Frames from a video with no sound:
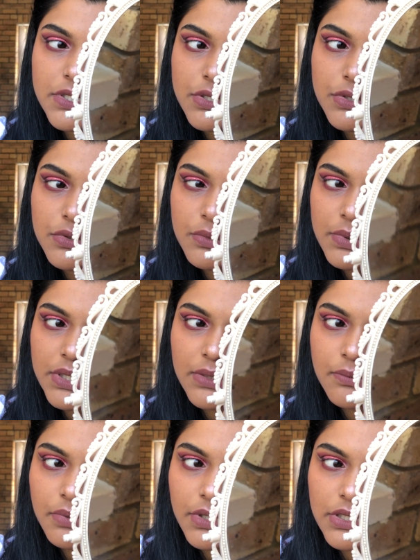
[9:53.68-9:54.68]
super
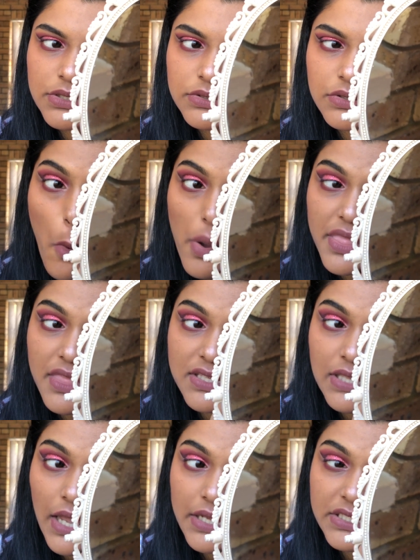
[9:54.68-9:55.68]
impressed with
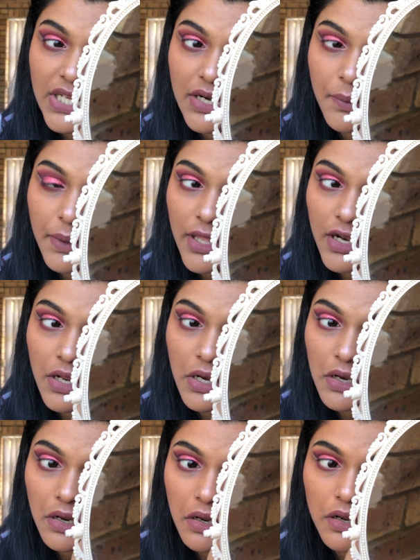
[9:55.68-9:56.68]
this eyeshadow palette.